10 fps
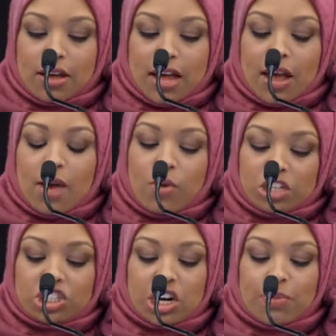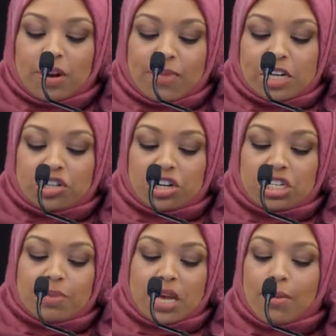I want to share a bit of my journey
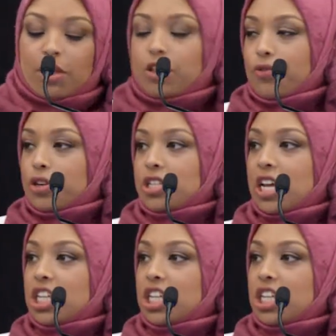to becoming the first